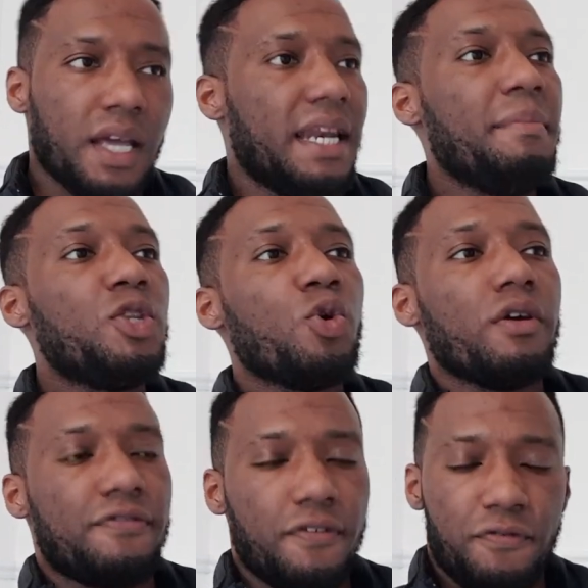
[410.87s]
Let me do
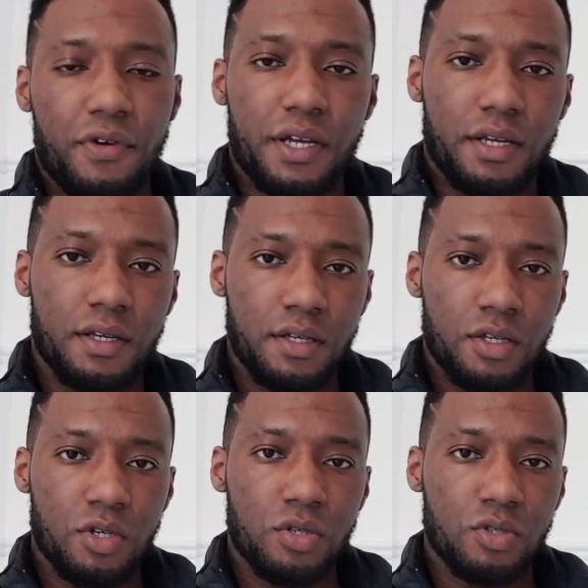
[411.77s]
it for free.
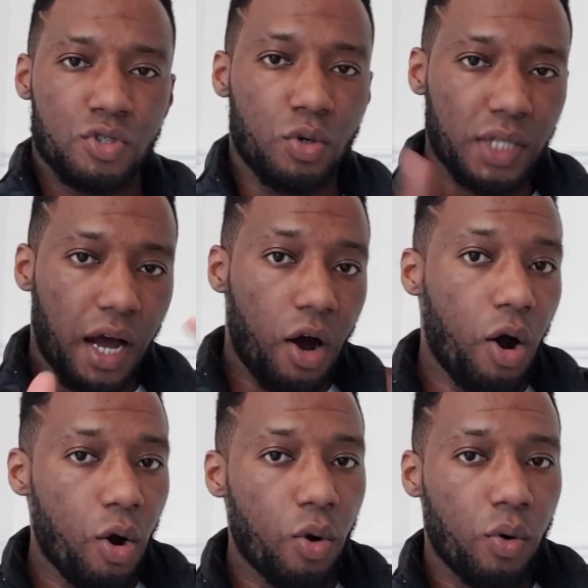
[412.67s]
So that,
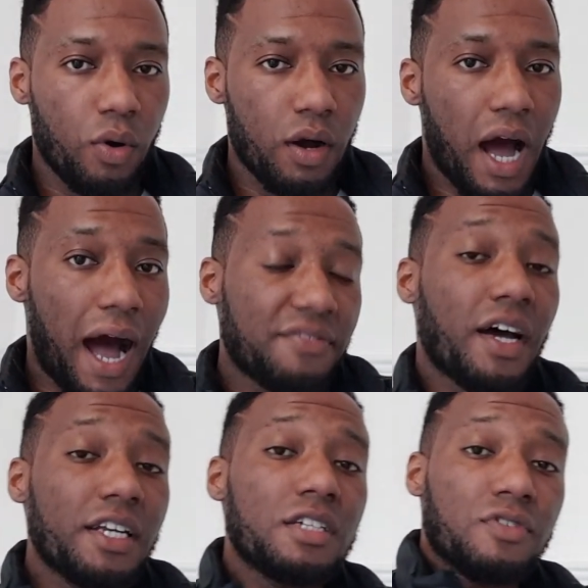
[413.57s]
oh, I've
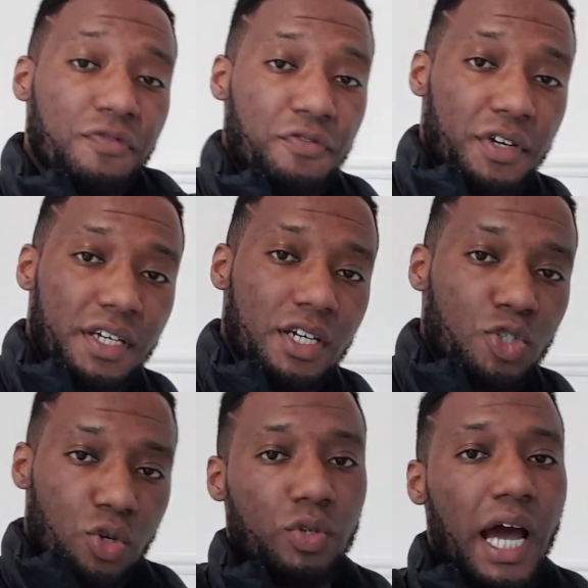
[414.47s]
done this for free,
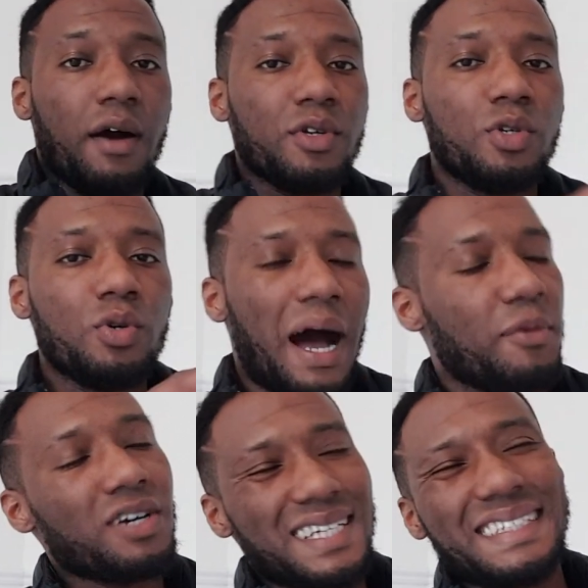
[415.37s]
so now you, I'm
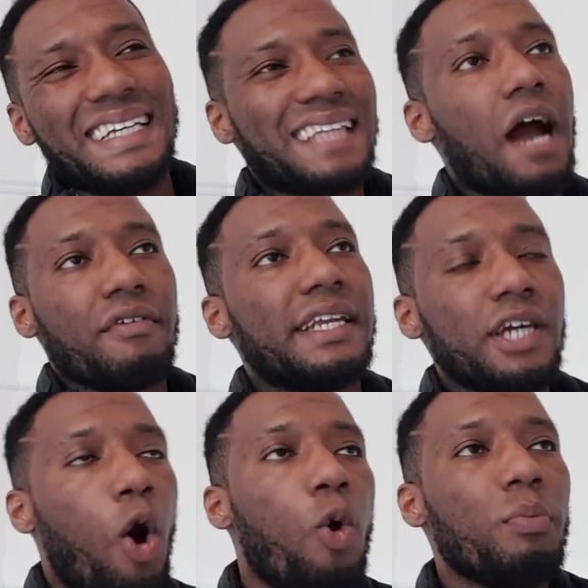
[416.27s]
not going to say
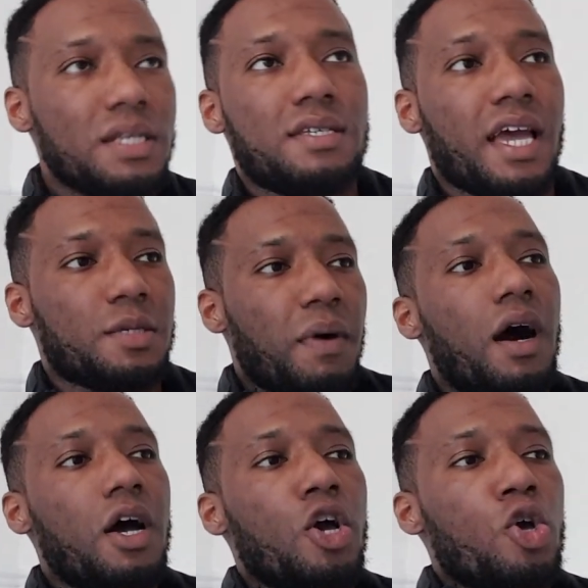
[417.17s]
directly owe me sex,
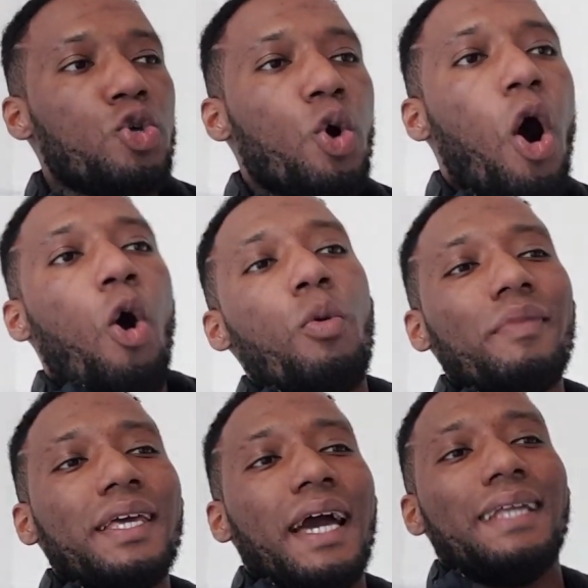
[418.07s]
but you owe
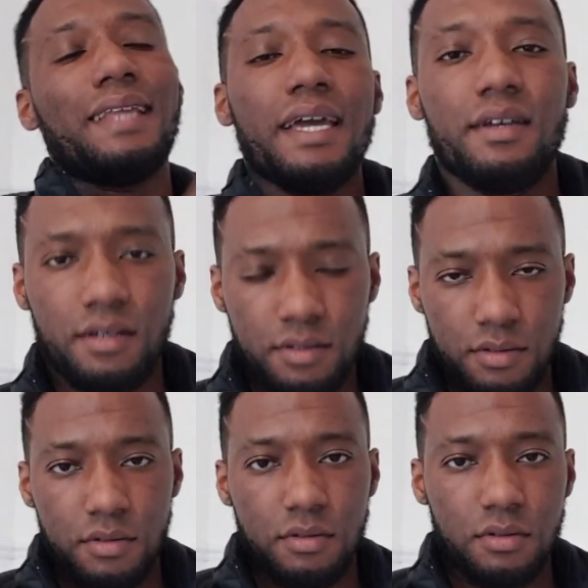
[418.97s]
me a date.
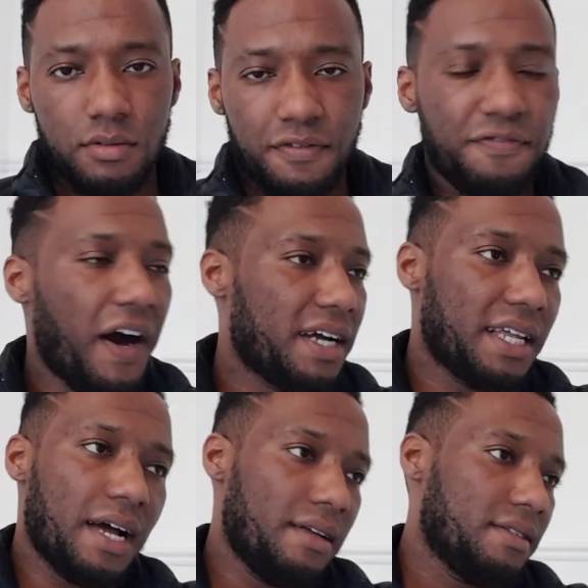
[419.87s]
Fuck
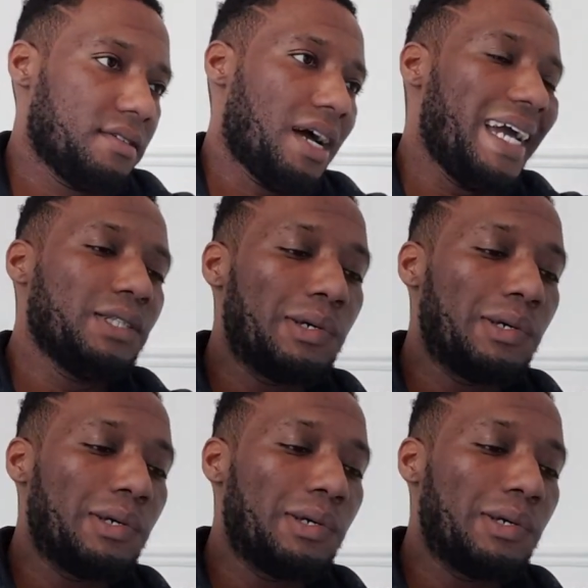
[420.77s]
that. I ain't